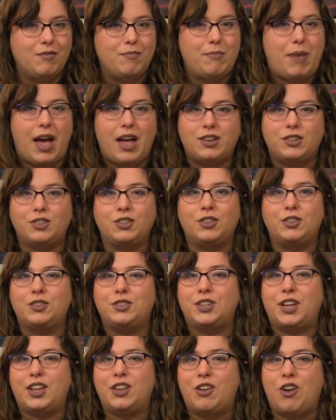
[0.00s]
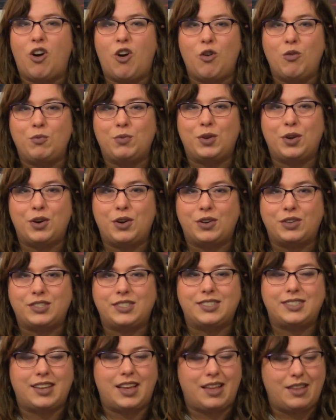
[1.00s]
bachelors and home
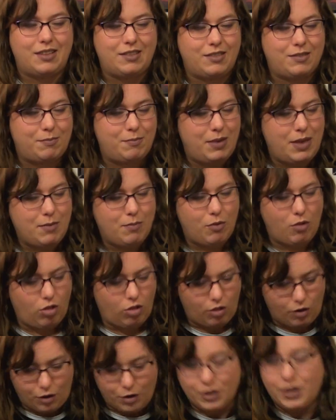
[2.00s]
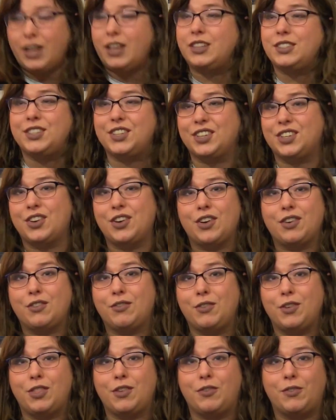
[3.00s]
cooks and people learning to cook
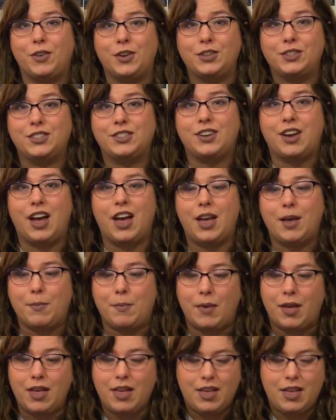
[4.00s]
for the first time.